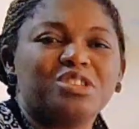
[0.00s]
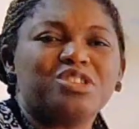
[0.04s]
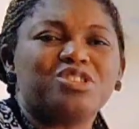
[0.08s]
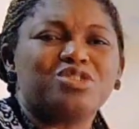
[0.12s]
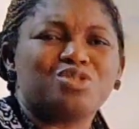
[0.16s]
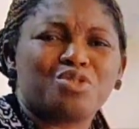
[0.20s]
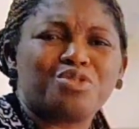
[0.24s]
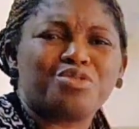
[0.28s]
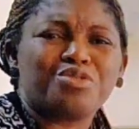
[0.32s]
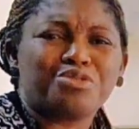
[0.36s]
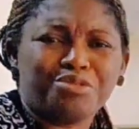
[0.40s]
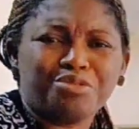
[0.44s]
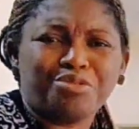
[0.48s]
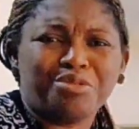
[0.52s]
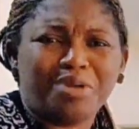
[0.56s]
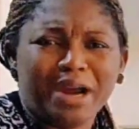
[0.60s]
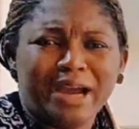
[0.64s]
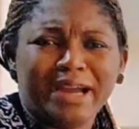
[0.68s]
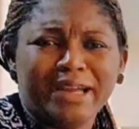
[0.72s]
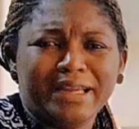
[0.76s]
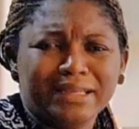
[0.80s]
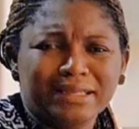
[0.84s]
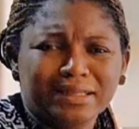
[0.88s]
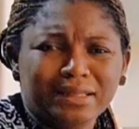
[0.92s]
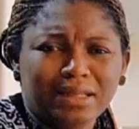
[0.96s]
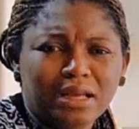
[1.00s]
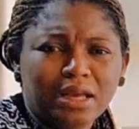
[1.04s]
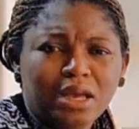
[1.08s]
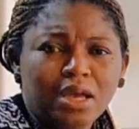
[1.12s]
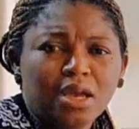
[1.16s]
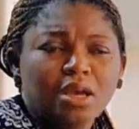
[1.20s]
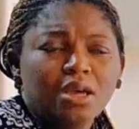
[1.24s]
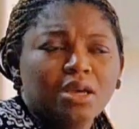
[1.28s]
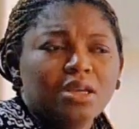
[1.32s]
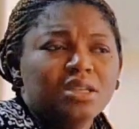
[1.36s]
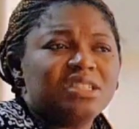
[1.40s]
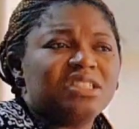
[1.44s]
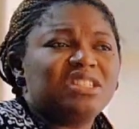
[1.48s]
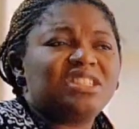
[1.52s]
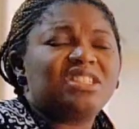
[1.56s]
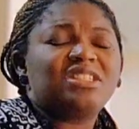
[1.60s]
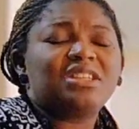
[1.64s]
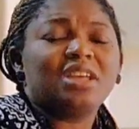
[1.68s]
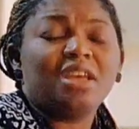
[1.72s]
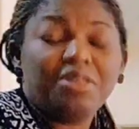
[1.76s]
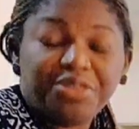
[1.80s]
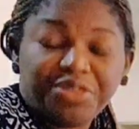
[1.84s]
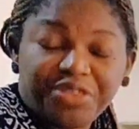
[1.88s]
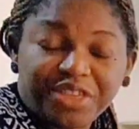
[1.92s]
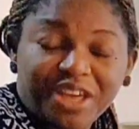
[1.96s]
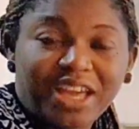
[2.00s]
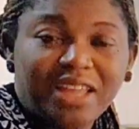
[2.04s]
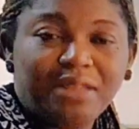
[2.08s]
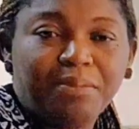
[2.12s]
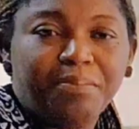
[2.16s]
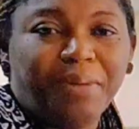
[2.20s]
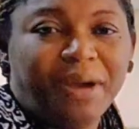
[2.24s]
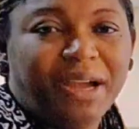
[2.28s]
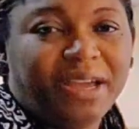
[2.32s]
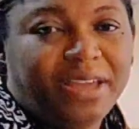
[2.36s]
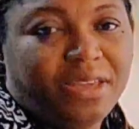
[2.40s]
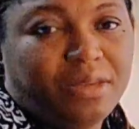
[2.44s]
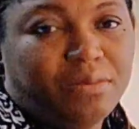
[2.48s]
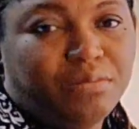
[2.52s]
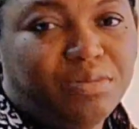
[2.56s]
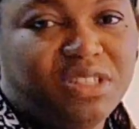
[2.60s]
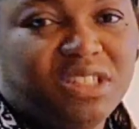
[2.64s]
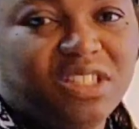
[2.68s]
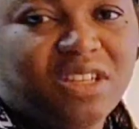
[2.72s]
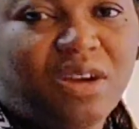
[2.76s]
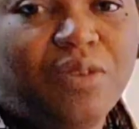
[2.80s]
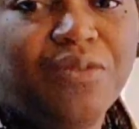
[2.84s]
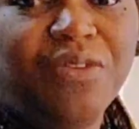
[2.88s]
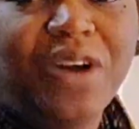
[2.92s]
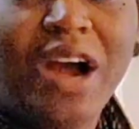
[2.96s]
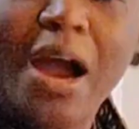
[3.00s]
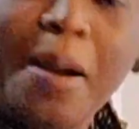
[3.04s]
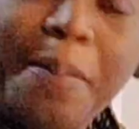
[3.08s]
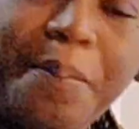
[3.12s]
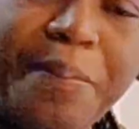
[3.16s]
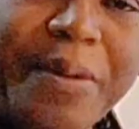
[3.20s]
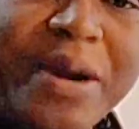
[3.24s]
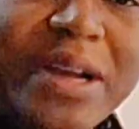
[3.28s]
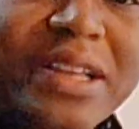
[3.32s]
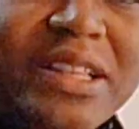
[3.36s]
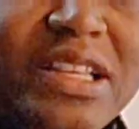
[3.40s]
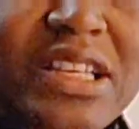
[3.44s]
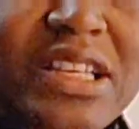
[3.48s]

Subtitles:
crying, seated by himself. Apparently